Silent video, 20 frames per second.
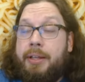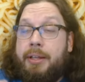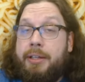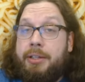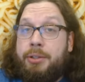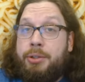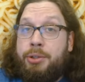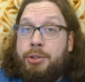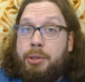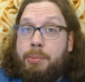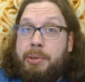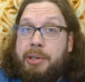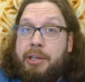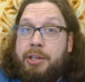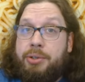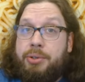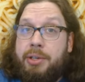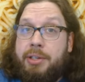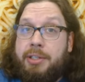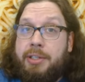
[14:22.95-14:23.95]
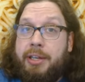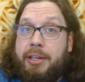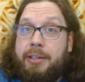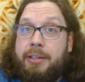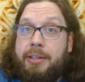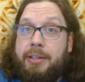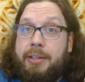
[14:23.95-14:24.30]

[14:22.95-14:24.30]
should be interesting.